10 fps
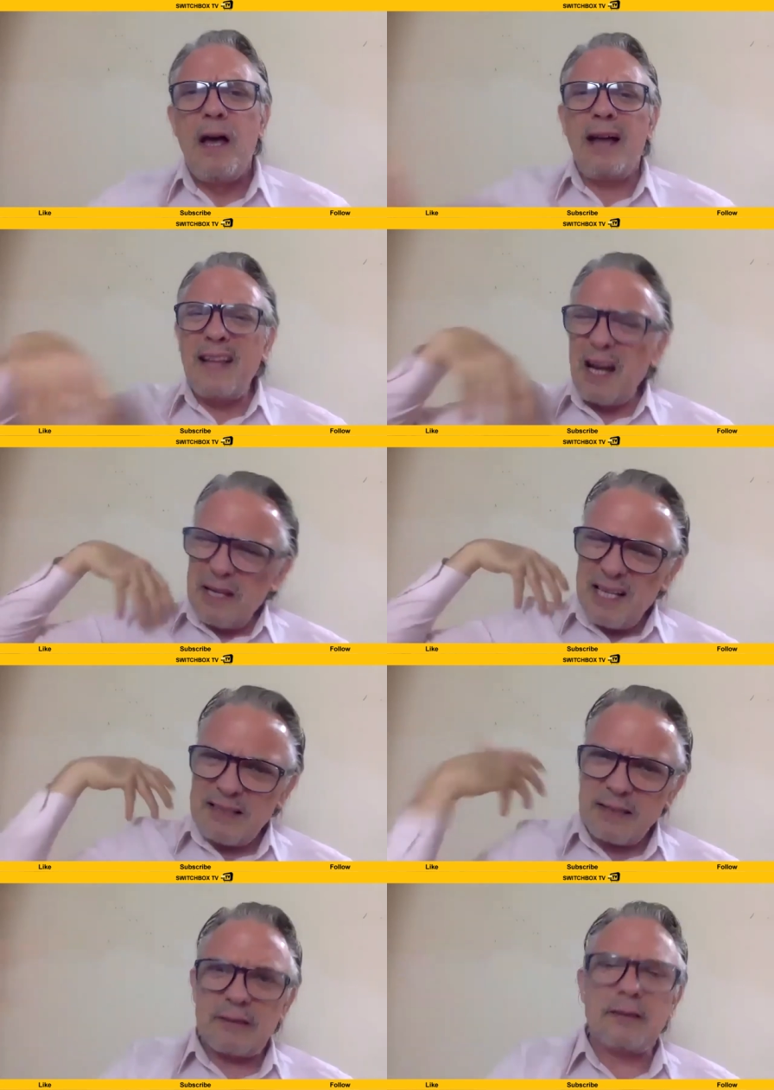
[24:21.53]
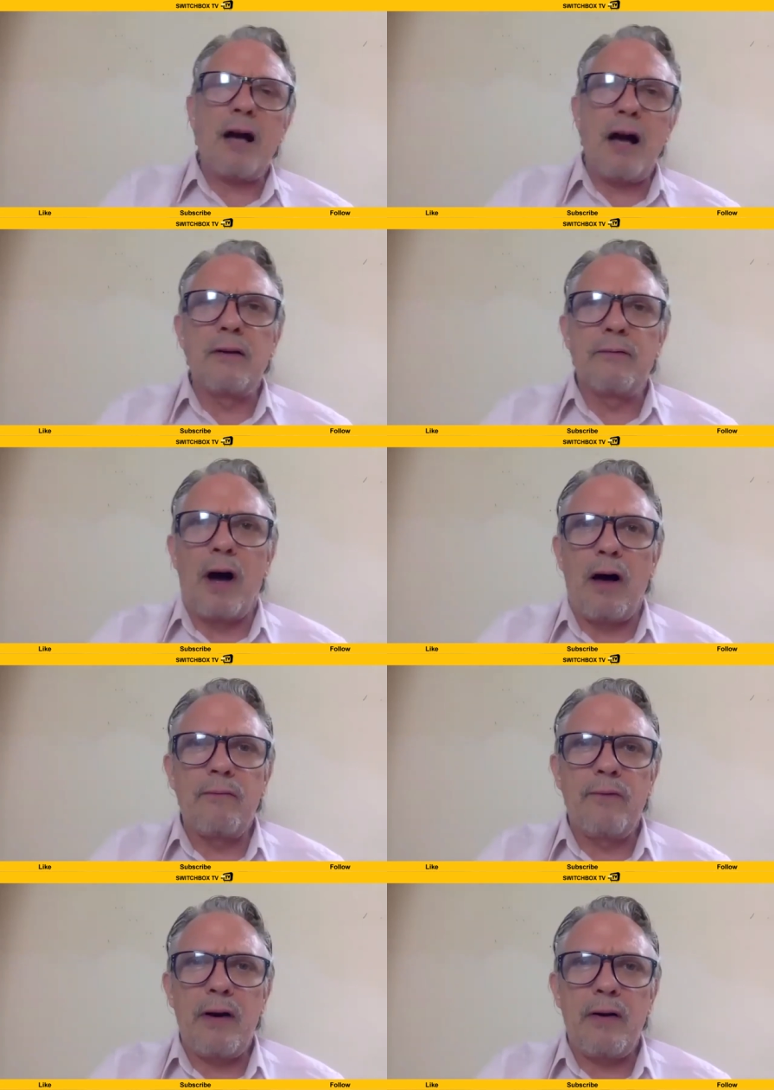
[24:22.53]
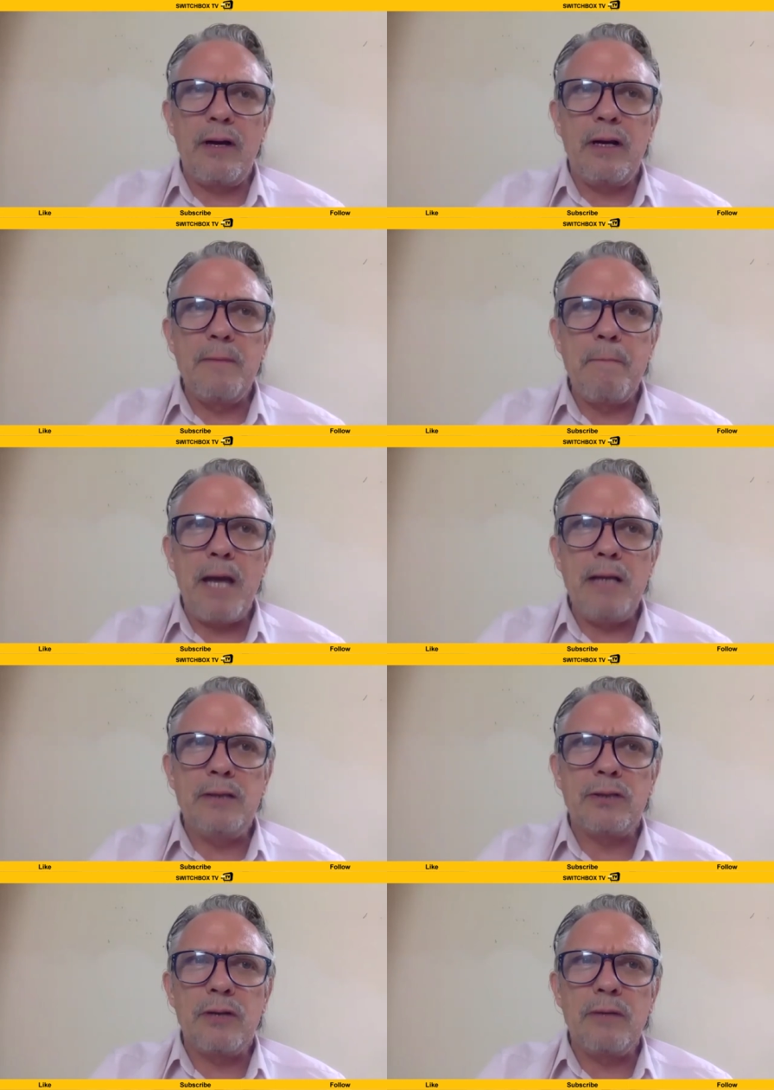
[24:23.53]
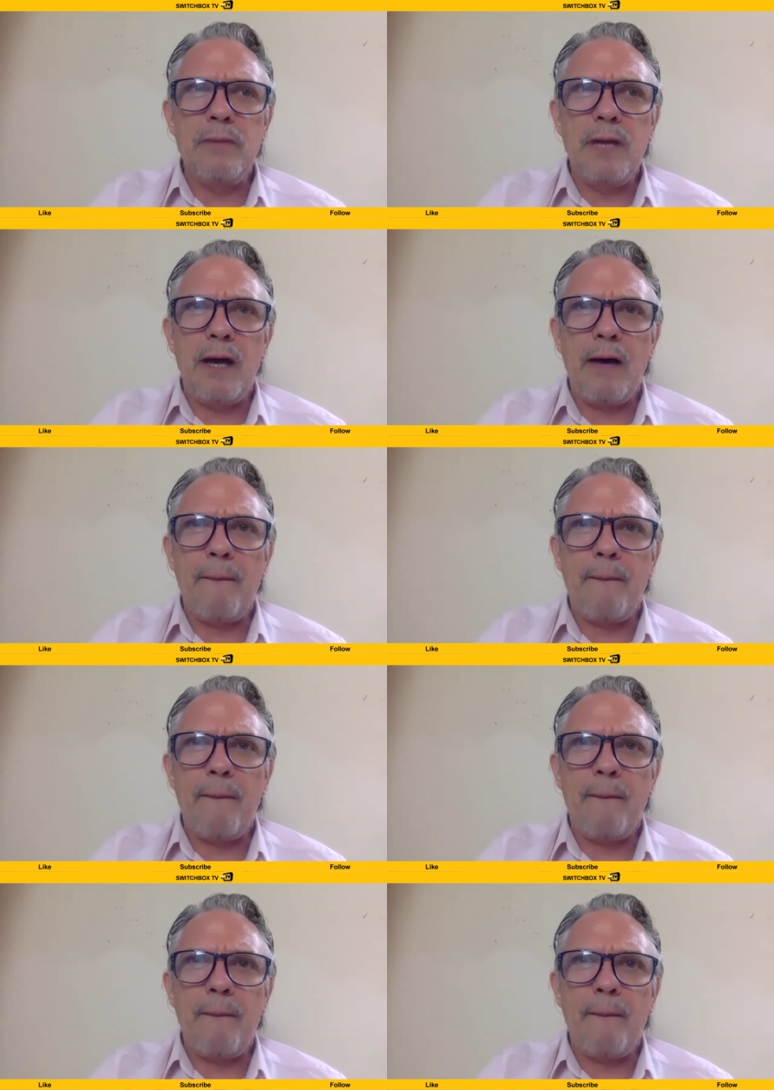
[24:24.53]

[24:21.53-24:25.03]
and then it's kind of gone very mainstream now.